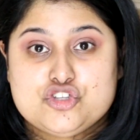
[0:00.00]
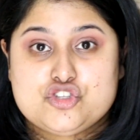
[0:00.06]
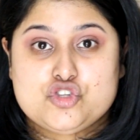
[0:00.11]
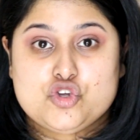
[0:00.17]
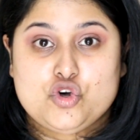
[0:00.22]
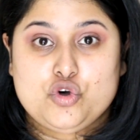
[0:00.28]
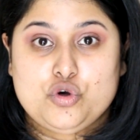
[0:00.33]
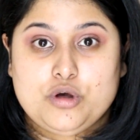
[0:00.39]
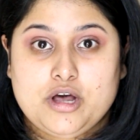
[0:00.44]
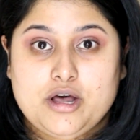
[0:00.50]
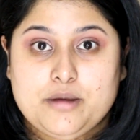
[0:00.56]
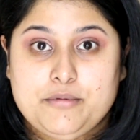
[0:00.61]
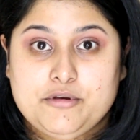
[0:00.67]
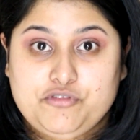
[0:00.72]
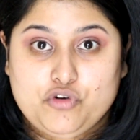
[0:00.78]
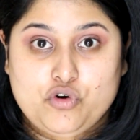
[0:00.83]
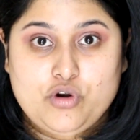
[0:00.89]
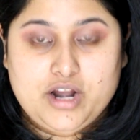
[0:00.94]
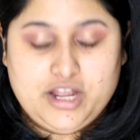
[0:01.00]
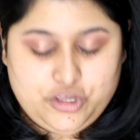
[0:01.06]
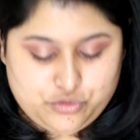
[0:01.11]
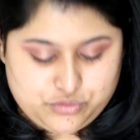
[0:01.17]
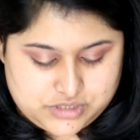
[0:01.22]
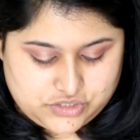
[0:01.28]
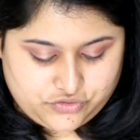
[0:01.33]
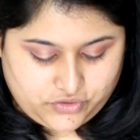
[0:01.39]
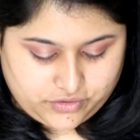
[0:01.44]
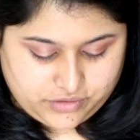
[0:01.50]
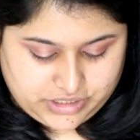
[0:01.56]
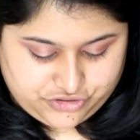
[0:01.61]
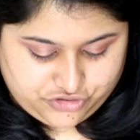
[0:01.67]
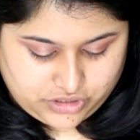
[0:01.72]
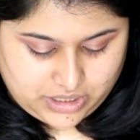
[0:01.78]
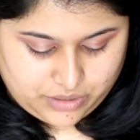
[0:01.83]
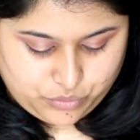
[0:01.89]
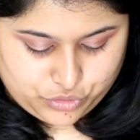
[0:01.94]
So before I use this
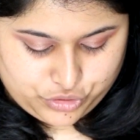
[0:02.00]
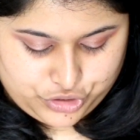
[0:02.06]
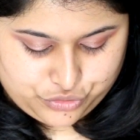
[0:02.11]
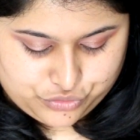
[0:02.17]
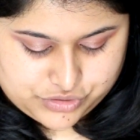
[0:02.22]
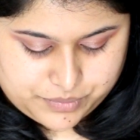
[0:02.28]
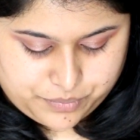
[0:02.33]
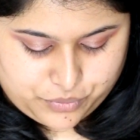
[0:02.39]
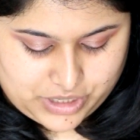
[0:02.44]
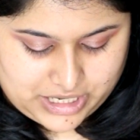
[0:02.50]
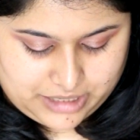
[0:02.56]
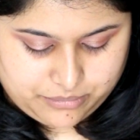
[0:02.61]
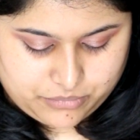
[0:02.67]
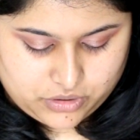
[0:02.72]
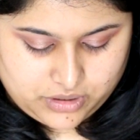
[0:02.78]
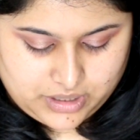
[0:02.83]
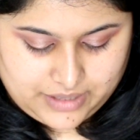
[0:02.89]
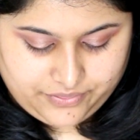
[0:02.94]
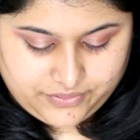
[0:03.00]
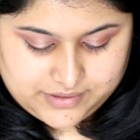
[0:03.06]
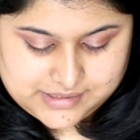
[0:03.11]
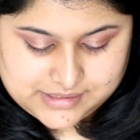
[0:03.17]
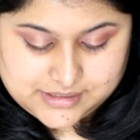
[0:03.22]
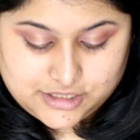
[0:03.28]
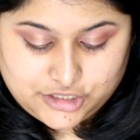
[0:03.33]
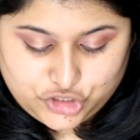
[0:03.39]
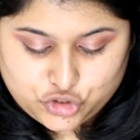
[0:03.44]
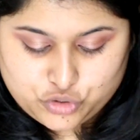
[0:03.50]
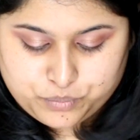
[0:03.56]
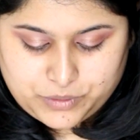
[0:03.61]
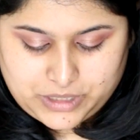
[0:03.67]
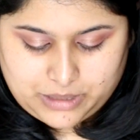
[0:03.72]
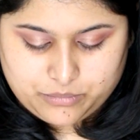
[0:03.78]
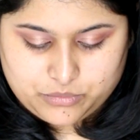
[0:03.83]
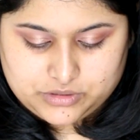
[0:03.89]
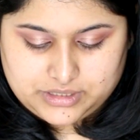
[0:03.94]
foundation, I want to use a primer, and this is a new
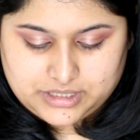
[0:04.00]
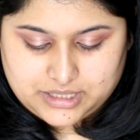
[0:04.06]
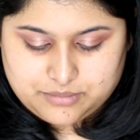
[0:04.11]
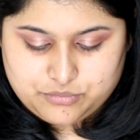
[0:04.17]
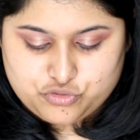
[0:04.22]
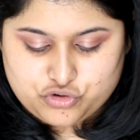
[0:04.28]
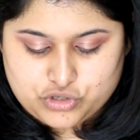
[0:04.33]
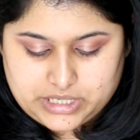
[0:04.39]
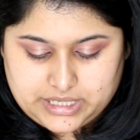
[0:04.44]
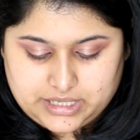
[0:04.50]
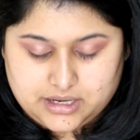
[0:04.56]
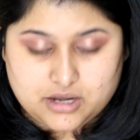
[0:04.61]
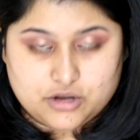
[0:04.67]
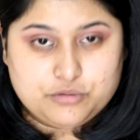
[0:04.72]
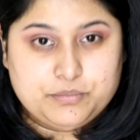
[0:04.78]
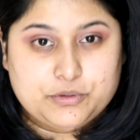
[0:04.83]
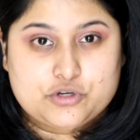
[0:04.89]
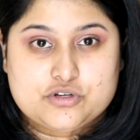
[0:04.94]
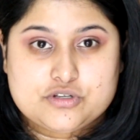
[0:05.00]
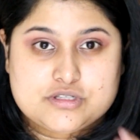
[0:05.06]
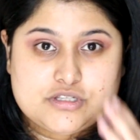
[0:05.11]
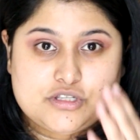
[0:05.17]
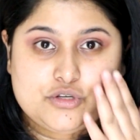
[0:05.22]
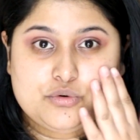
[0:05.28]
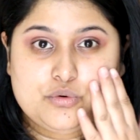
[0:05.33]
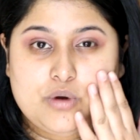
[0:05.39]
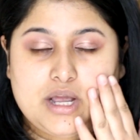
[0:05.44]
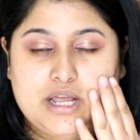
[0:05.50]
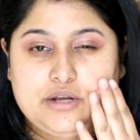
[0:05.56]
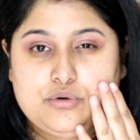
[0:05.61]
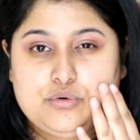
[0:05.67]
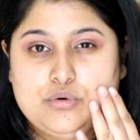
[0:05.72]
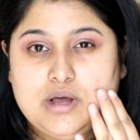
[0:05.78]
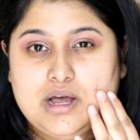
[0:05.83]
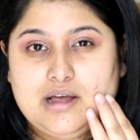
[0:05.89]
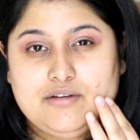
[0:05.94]
primer that I'm trying out because I
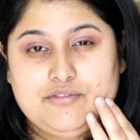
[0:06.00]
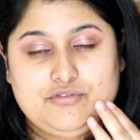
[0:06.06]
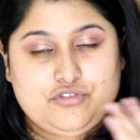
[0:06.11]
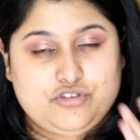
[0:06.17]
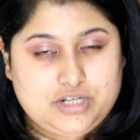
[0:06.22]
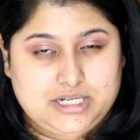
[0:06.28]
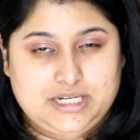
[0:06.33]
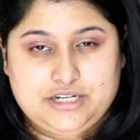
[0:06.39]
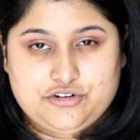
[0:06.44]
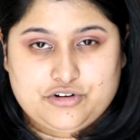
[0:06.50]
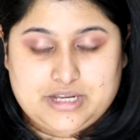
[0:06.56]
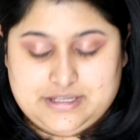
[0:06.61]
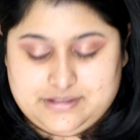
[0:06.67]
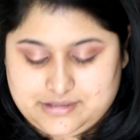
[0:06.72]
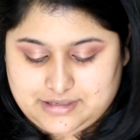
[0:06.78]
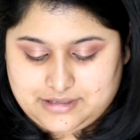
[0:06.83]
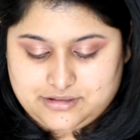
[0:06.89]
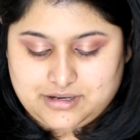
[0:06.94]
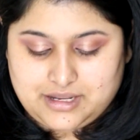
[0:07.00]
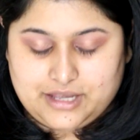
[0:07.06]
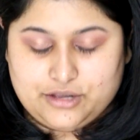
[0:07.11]
do have really dry skin.